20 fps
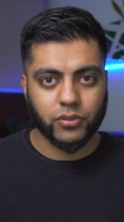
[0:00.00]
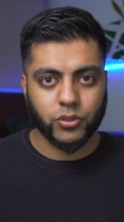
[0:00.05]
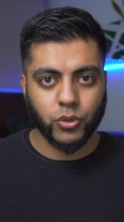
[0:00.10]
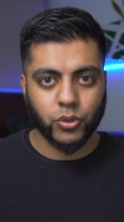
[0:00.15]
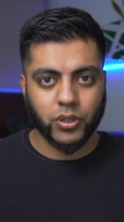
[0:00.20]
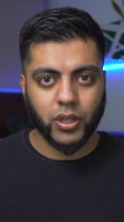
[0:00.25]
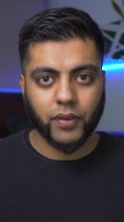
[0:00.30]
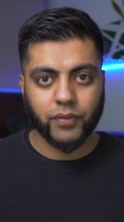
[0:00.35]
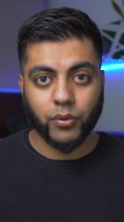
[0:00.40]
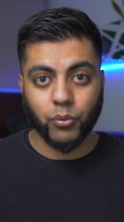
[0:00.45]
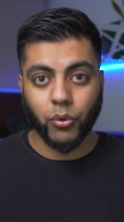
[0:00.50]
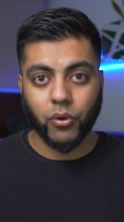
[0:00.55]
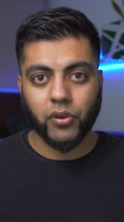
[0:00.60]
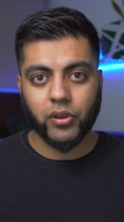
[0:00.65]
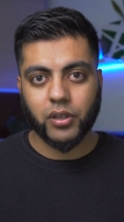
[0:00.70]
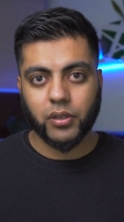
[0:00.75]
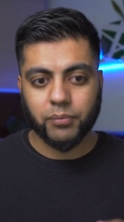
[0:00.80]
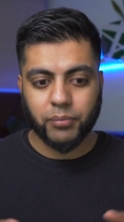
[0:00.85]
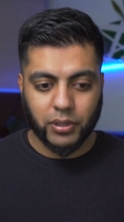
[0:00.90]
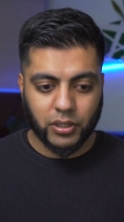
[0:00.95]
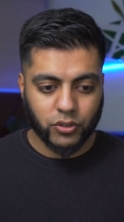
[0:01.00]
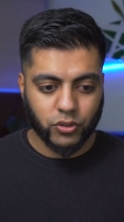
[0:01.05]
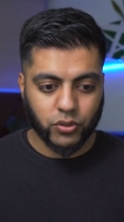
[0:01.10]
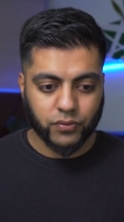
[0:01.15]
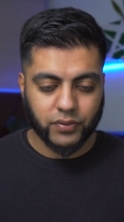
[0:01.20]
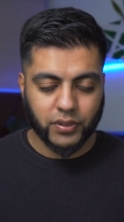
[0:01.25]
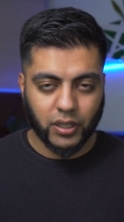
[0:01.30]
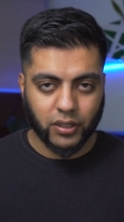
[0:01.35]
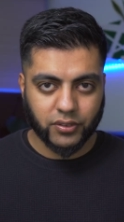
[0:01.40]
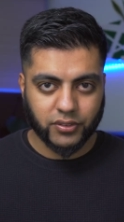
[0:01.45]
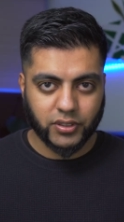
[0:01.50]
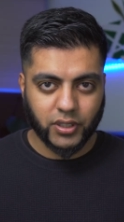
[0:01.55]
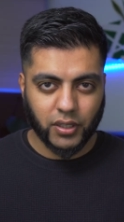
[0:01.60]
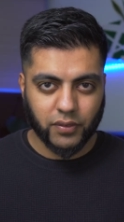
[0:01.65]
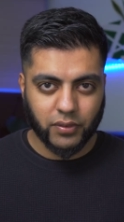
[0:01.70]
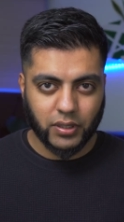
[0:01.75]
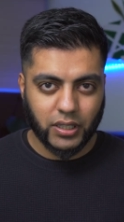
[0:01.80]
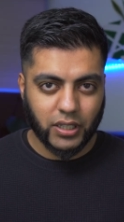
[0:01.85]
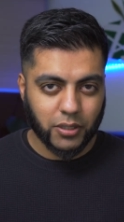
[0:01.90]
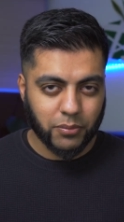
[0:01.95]
You don't have to worry because you've now
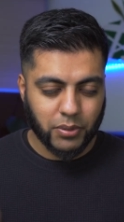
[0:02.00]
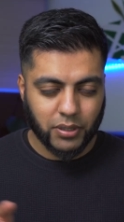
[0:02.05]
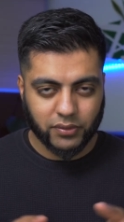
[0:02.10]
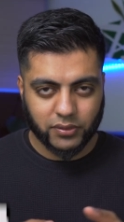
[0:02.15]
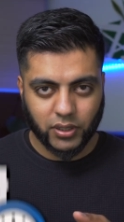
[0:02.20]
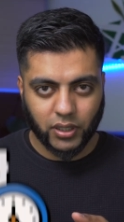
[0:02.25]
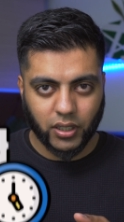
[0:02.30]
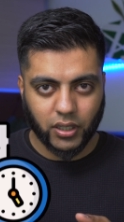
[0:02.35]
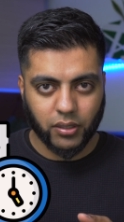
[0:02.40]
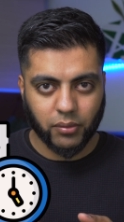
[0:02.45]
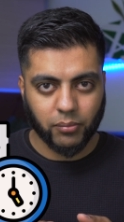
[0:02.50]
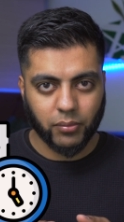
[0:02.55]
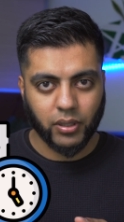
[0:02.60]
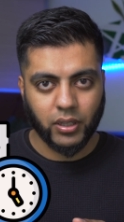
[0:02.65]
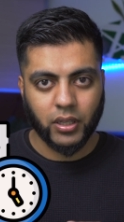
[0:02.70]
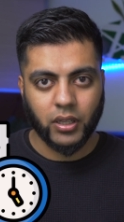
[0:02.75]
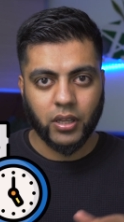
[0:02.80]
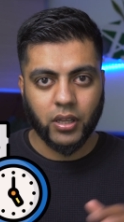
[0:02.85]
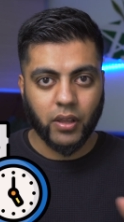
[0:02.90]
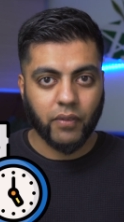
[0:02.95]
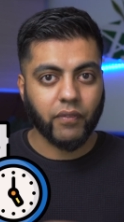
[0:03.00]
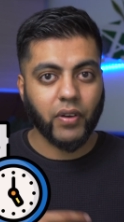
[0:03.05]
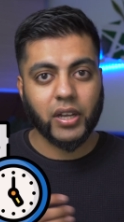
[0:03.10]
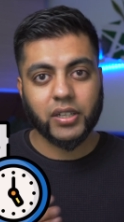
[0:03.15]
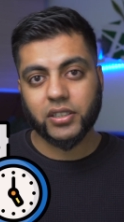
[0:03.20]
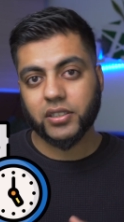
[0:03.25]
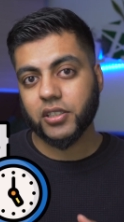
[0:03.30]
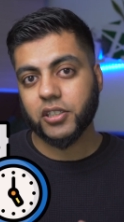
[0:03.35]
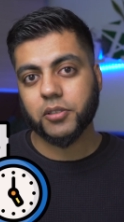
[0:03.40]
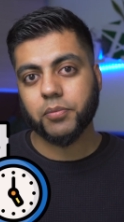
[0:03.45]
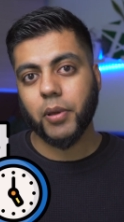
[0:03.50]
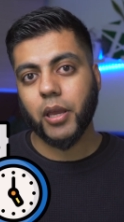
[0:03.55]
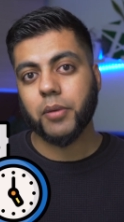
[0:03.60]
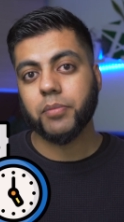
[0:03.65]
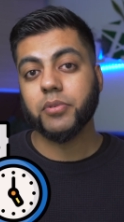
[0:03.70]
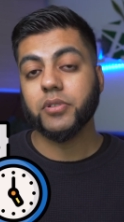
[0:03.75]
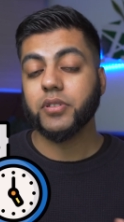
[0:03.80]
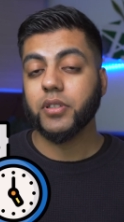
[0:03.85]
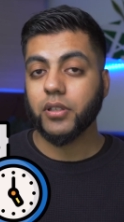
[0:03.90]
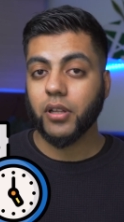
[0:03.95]
saved a little bit of time finding these
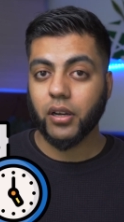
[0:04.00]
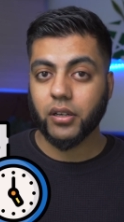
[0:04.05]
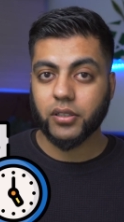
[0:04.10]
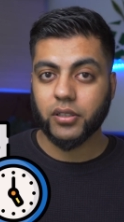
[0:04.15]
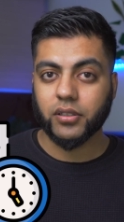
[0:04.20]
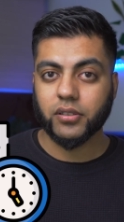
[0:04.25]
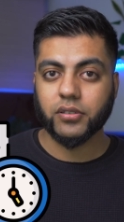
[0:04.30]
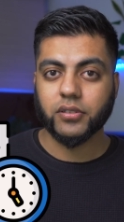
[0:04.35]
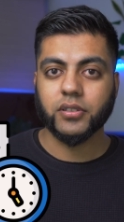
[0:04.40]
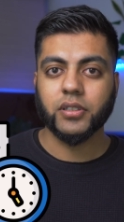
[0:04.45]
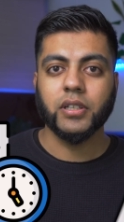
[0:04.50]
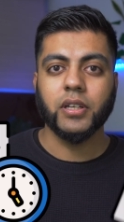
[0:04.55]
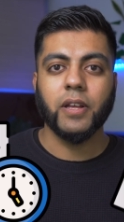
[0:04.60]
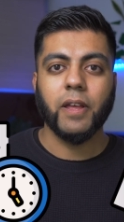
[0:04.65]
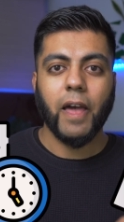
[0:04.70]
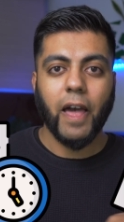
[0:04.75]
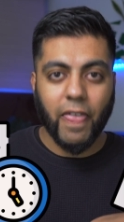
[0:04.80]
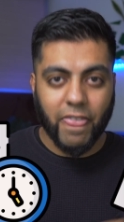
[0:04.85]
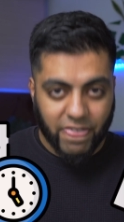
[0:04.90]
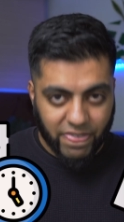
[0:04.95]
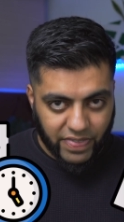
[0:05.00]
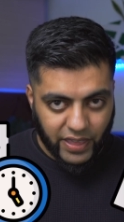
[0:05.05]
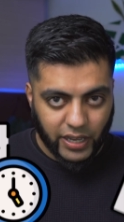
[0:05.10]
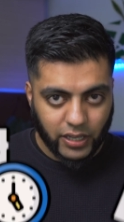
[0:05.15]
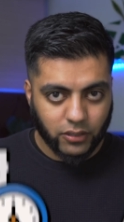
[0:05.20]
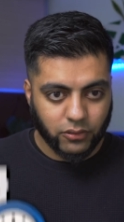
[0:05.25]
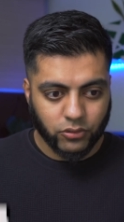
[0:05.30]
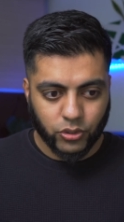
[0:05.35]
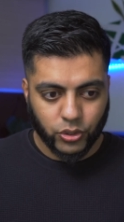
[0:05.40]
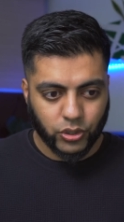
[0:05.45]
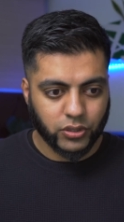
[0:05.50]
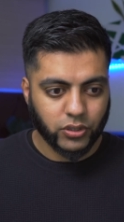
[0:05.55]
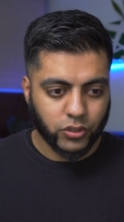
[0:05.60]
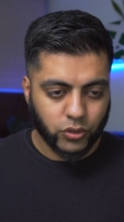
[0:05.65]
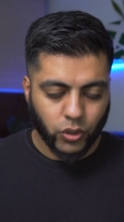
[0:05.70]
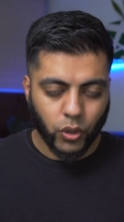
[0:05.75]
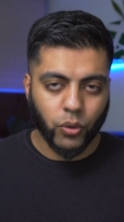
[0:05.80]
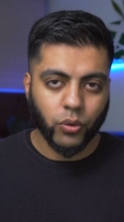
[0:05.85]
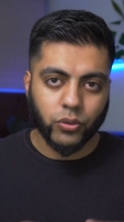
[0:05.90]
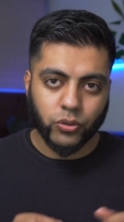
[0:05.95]
papers and ideas, and then you can
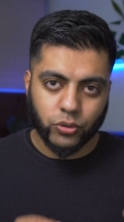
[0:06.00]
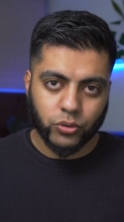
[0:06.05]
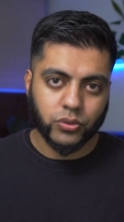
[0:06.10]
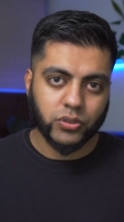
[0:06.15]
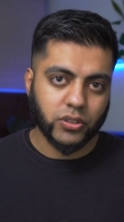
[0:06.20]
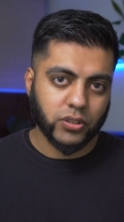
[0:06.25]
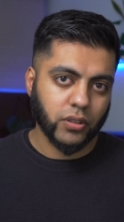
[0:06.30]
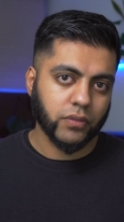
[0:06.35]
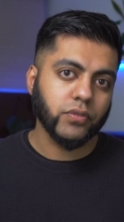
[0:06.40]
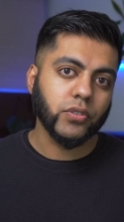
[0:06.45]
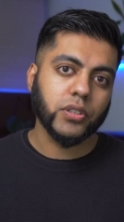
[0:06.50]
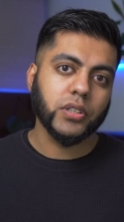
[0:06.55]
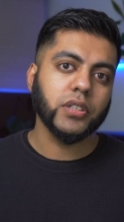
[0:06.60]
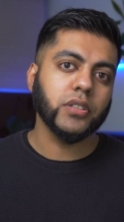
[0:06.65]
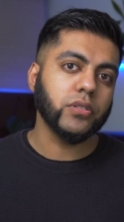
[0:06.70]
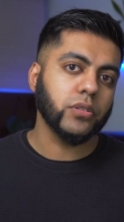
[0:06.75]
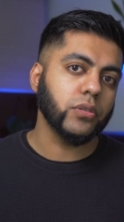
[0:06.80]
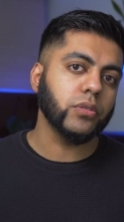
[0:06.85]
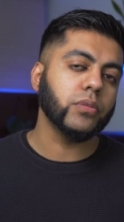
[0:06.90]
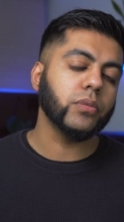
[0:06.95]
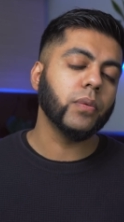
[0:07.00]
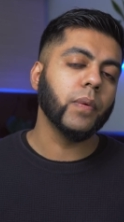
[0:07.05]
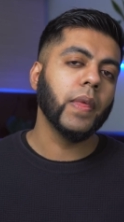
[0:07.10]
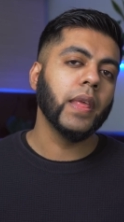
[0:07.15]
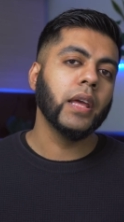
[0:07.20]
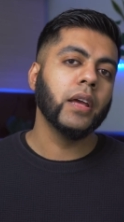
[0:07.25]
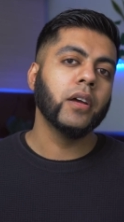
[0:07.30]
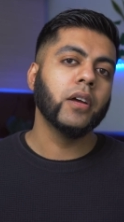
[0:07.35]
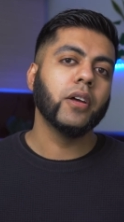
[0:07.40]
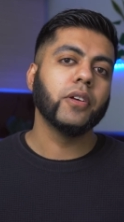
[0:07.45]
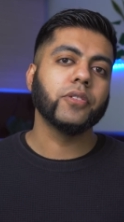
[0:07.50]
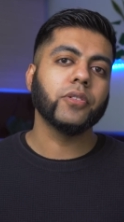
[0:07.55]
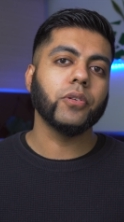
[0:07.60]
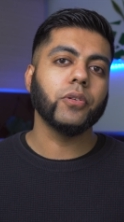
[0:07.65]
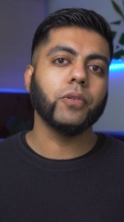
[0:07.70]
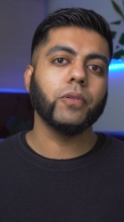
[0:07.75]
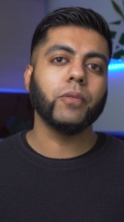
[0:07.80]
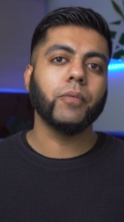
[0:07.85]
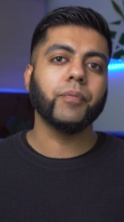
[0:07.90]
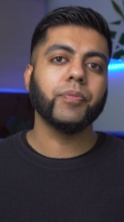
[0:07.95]
just go and do the stuff you need to do.
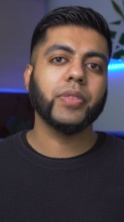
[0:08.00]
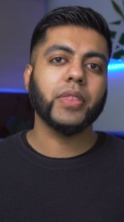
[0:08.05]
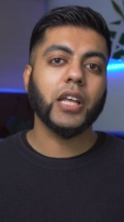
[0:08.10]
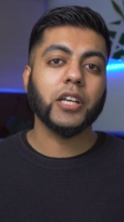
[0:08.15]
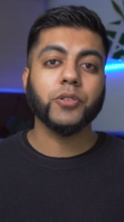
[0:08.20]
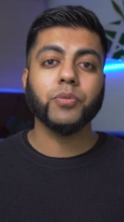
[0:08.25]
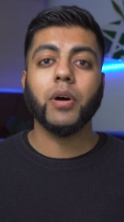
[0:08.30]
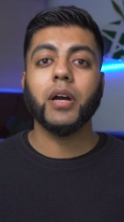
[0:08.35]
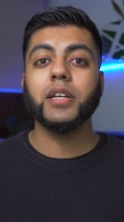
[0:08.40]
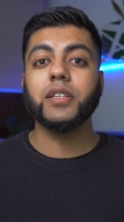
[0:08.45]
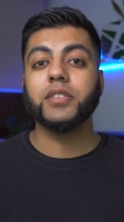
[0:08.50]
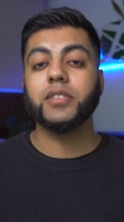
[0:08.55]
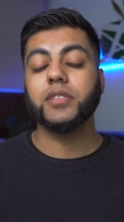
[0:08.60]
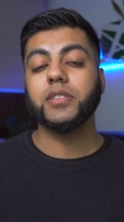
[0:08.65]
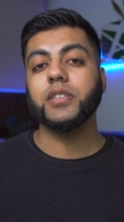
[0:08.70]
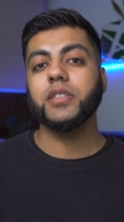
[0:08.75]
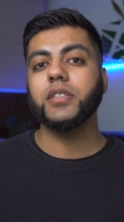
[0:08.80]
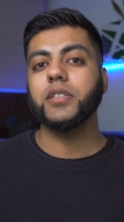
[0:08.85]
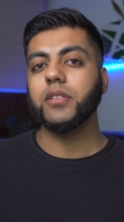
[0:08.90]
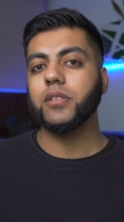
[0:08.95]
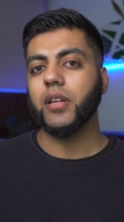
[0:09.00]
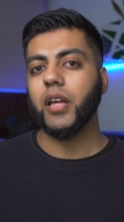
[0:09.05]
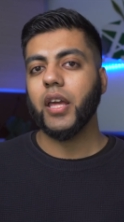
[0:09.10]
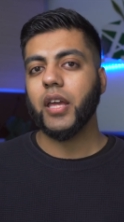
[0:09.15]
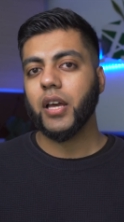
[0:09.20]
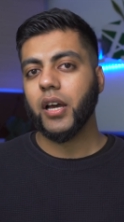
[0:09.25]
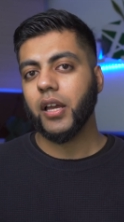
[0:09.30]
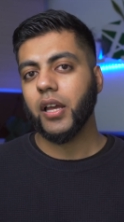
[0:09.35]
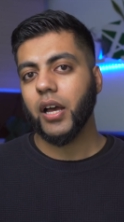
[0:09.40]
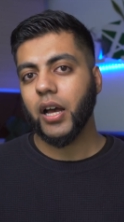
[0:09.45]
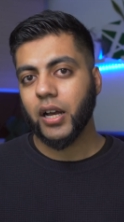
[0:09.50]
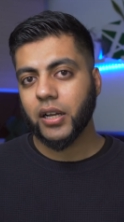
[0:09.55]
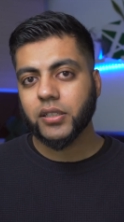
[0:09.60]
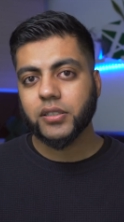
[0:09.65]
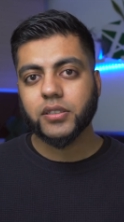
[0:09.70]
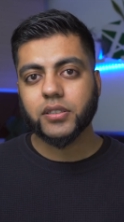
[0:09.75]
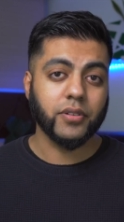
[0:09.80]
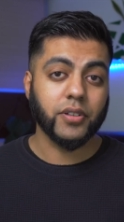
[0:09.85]
So that's why I see AI as.